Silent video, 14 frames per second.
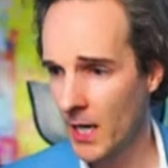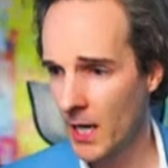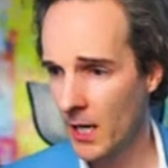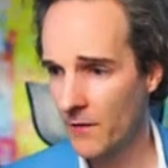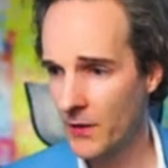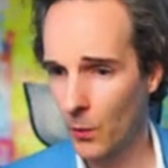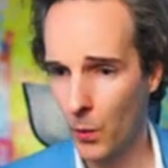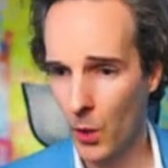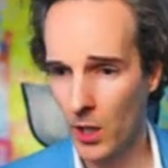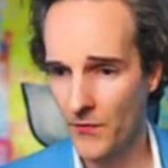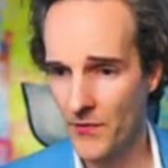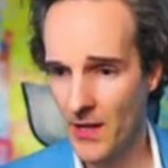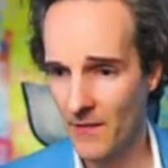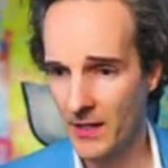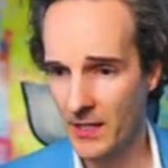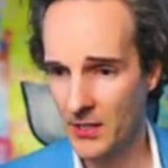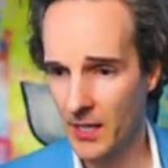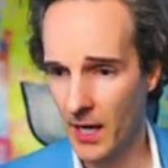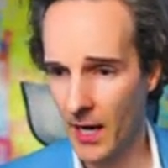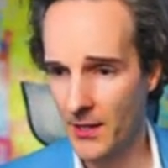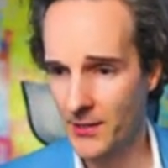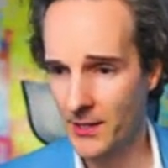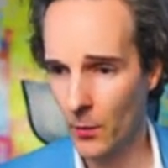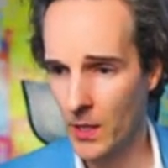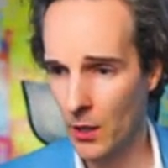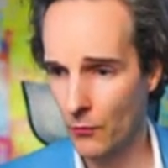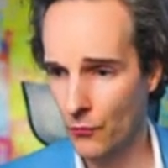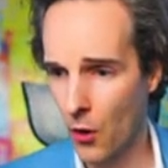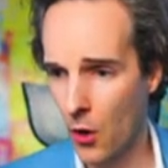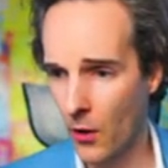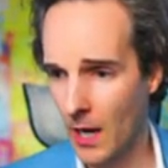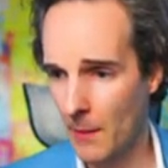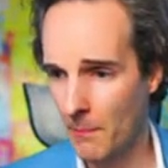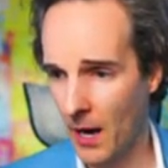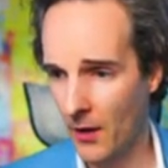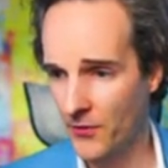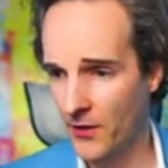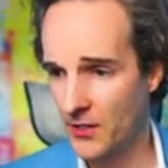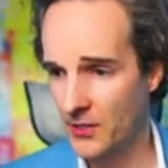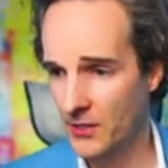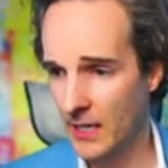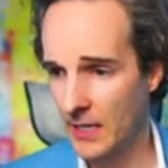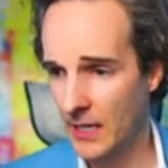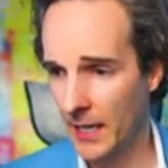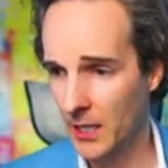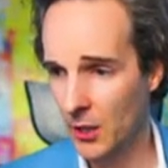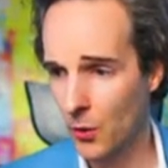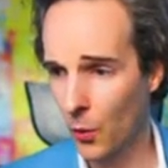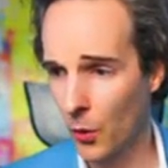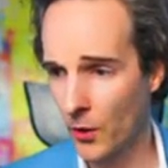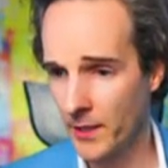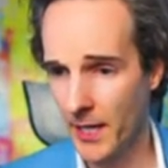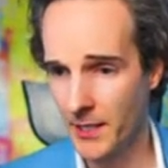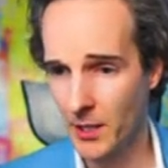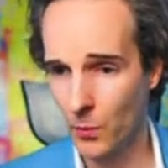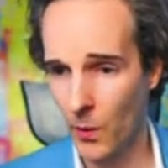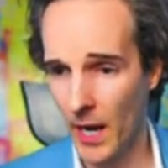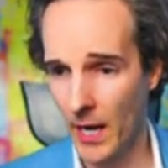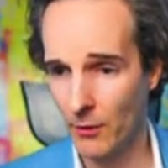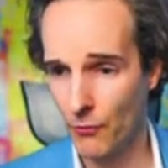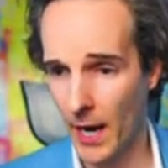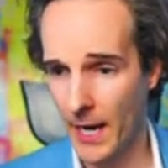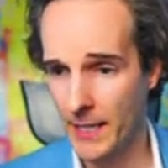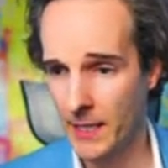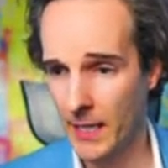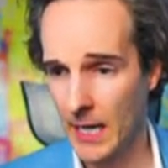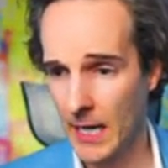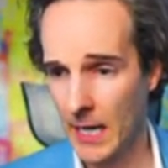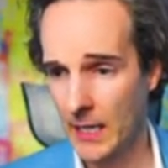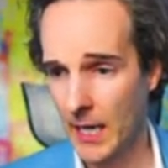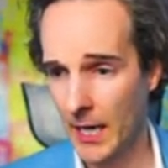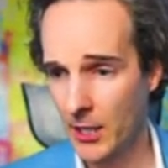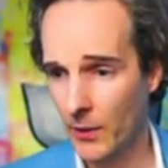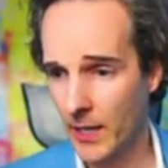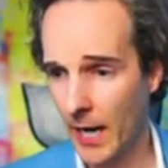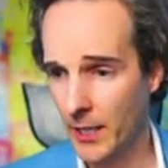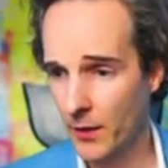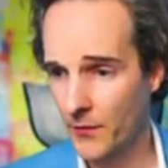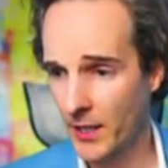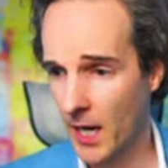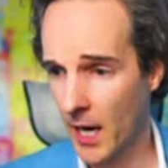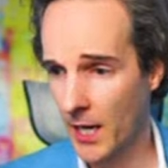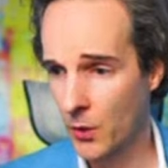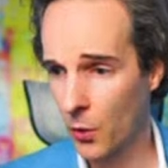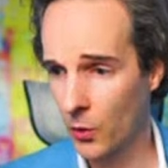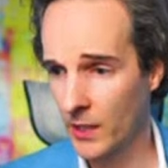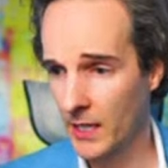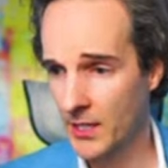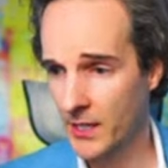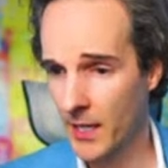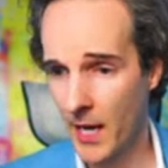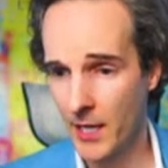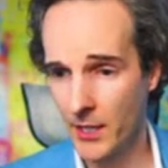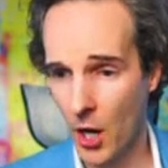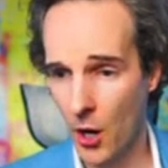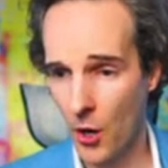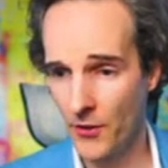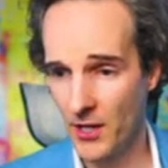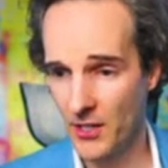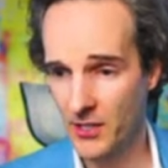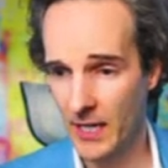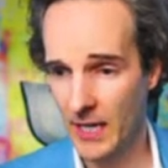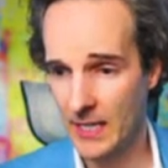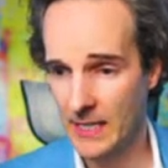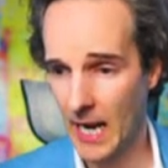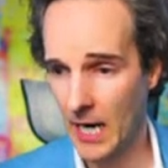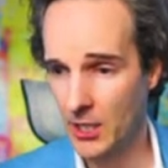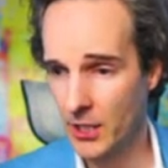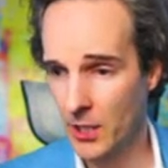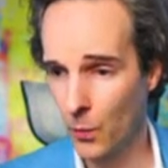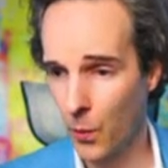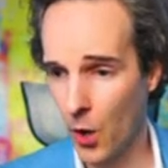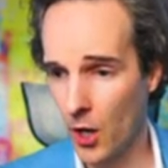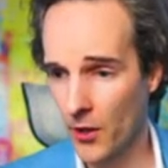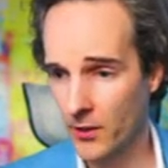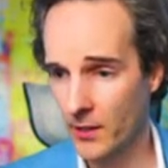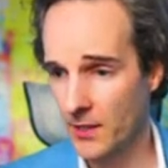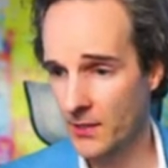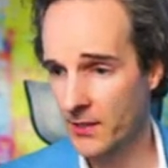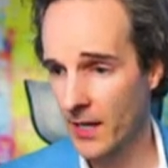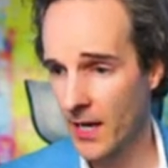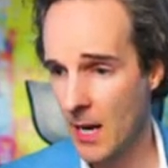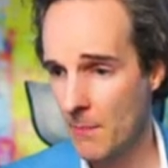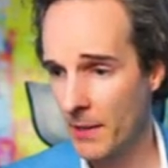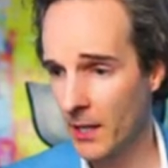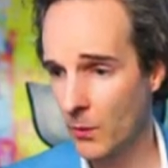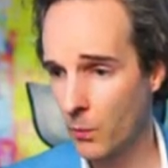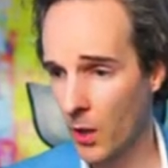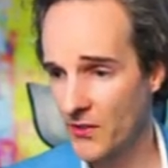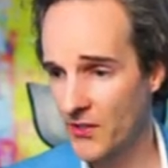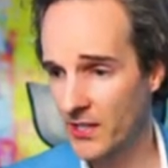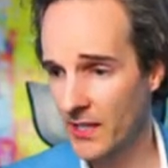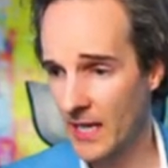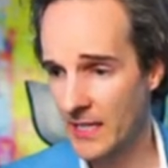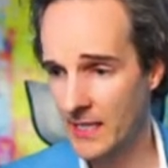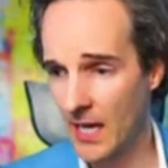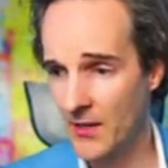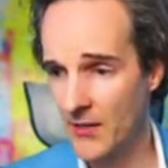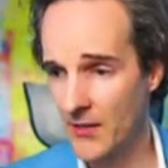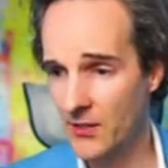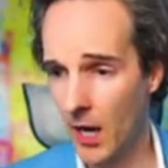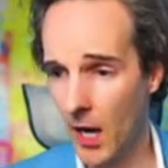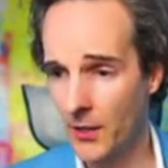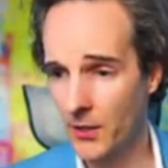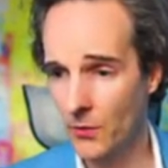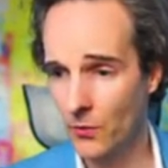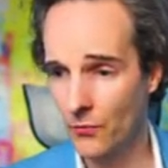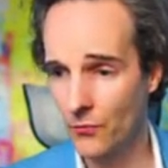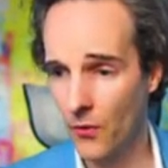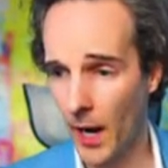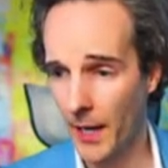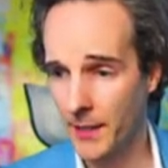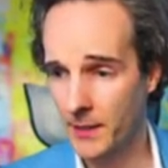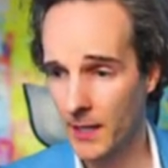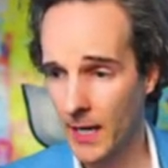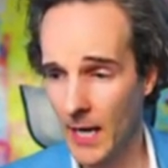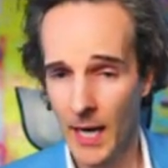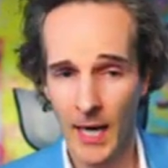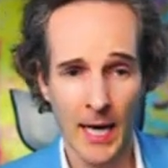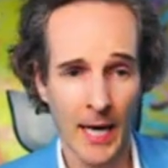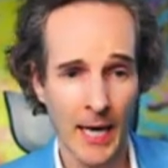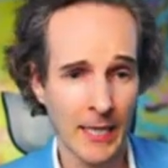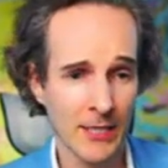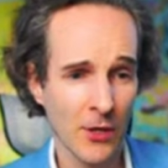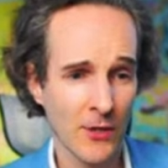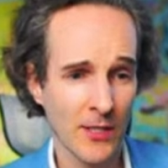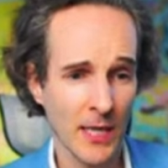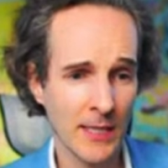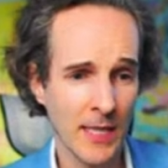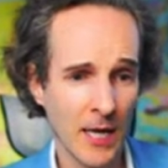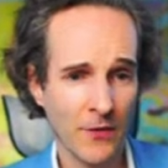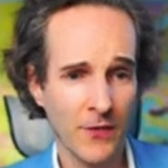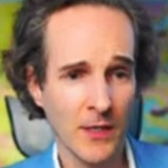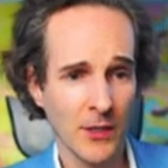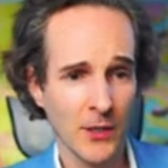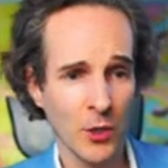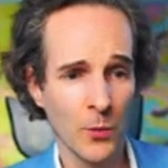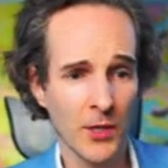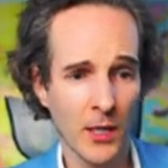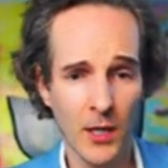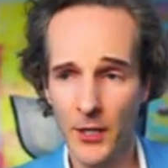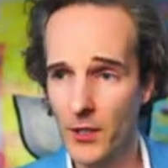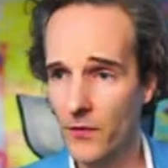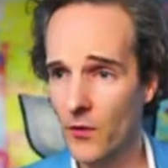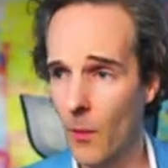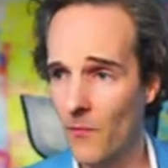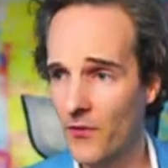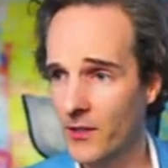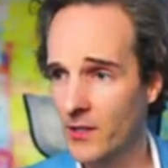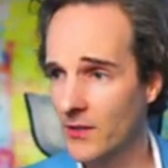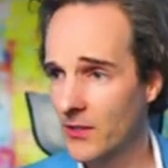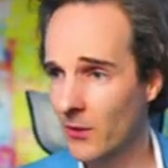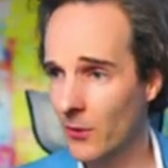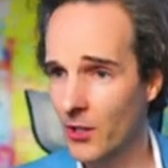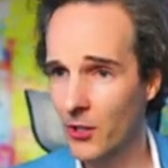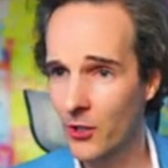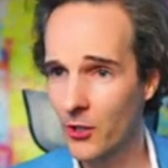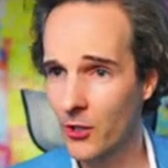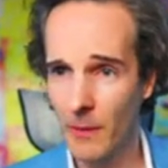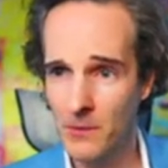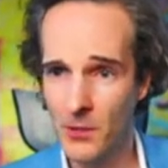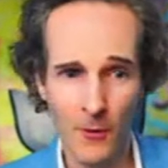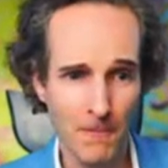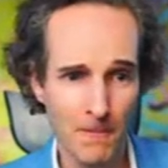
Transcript: if the world never decides that we are wrong about this in like a coordinated way, right? Like you're kind of the guy calling and saying, no, this thing is actually worthless. But in one sense, are you right? Uh, so does that fill you with a load of confidence on crypto?